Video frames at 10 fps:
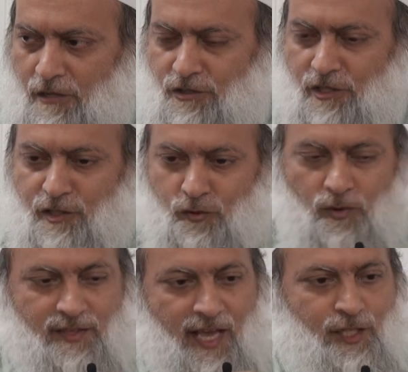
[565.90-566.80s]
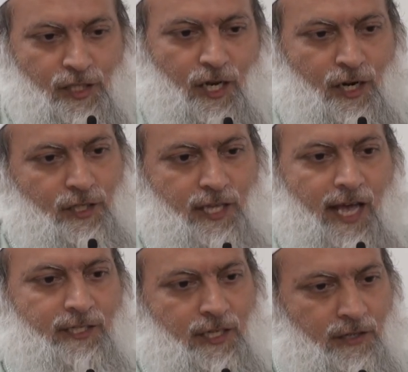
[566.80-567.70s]
So this is what that Shaykh is
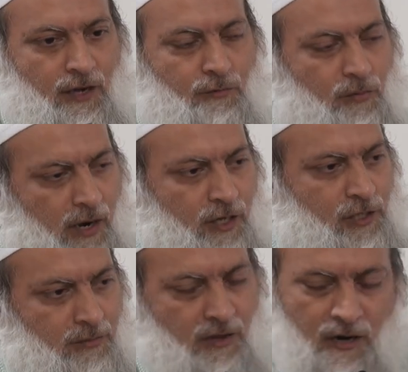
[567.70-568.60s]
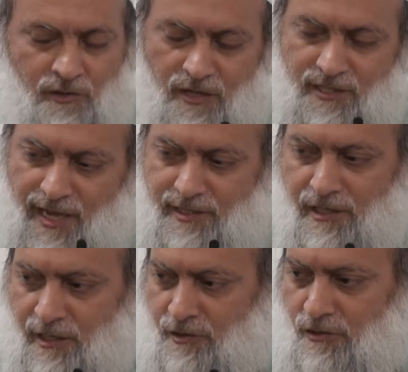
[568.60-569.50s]
asking, Abu Bakr Shibli Rahmatullah is
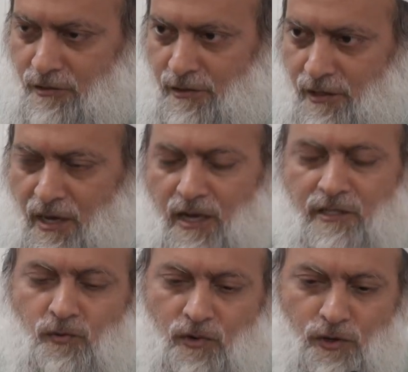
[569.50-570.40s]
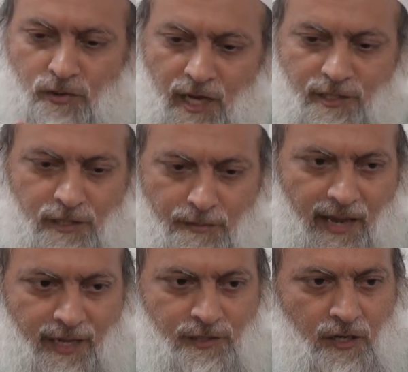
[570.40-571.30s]
asking his student. So when you touched the
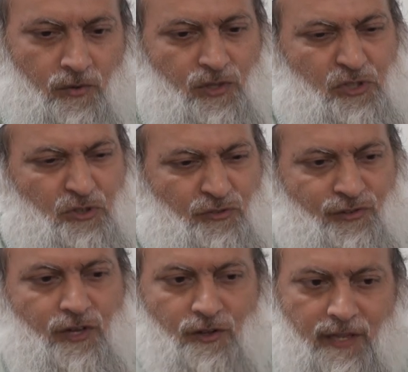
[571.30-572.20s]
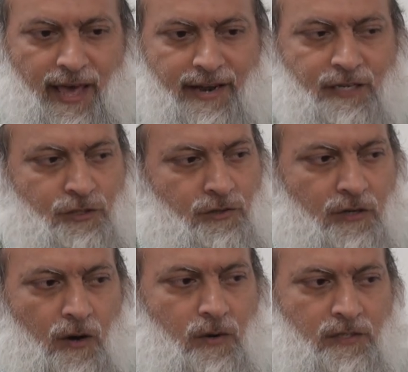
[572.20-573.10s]
black stone, did you feel that? Did you
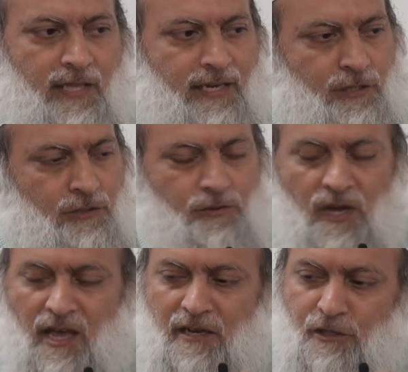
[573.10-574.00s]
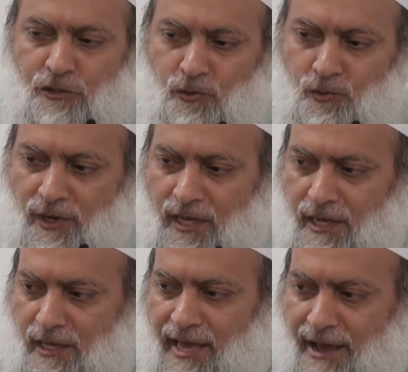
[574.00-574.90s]
notice that? Did you
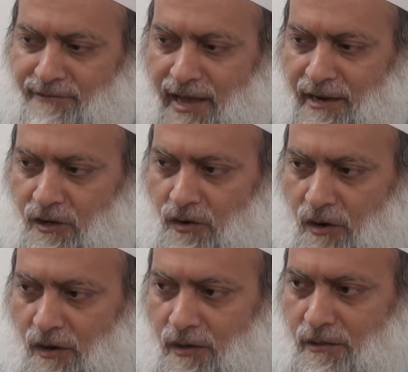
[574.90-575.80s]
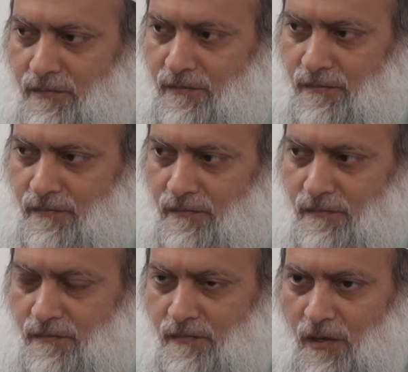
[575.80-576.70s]
really have that in your heart?
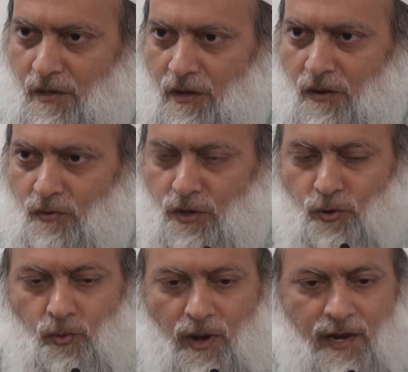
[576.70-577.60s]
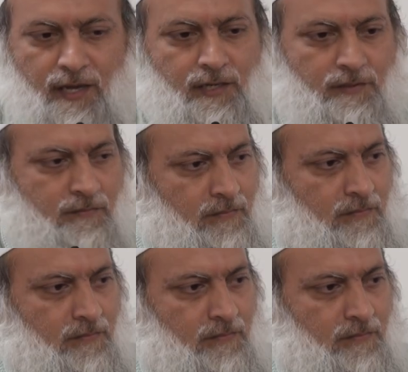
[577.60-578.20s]
Were you willing,